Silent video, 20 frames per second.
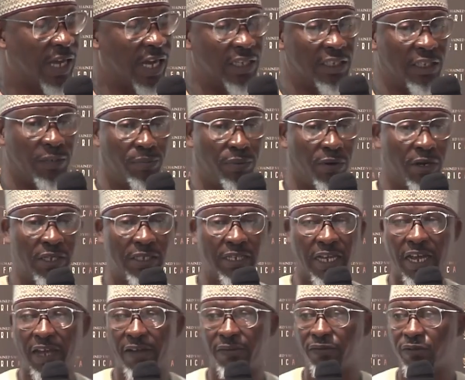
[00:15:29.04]
At a
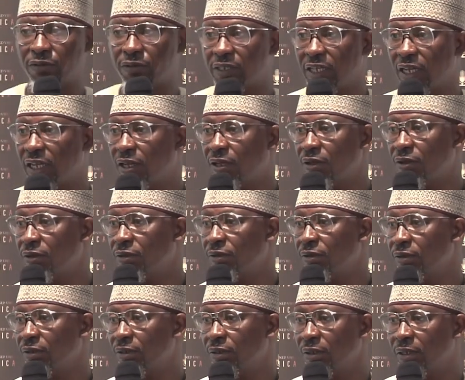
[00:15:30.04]
point, I have to
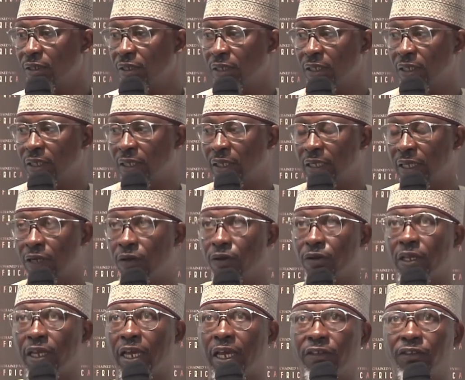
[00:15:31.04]
tell,
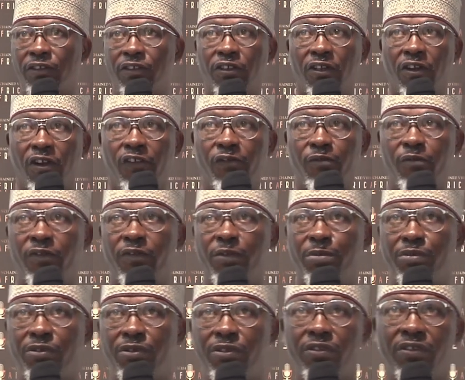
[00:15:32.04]
okay, Association of
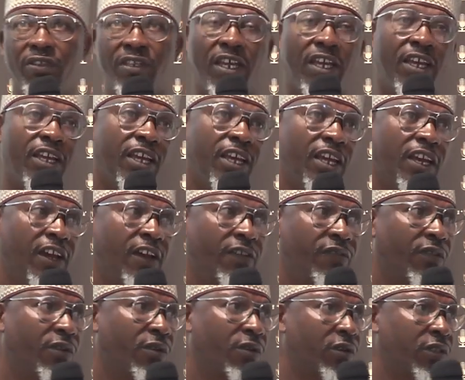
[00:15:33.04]
Movie Producer.
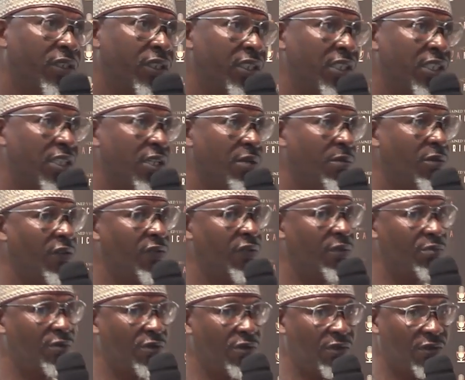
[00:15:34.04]
I've forgotten the name
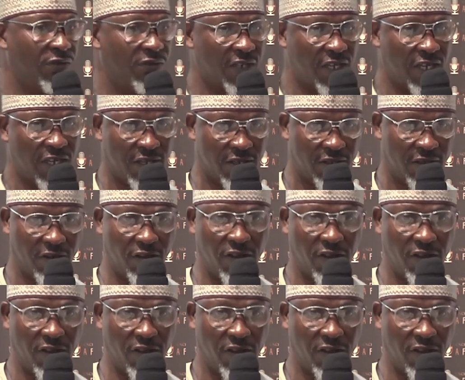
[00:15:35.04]
of the producer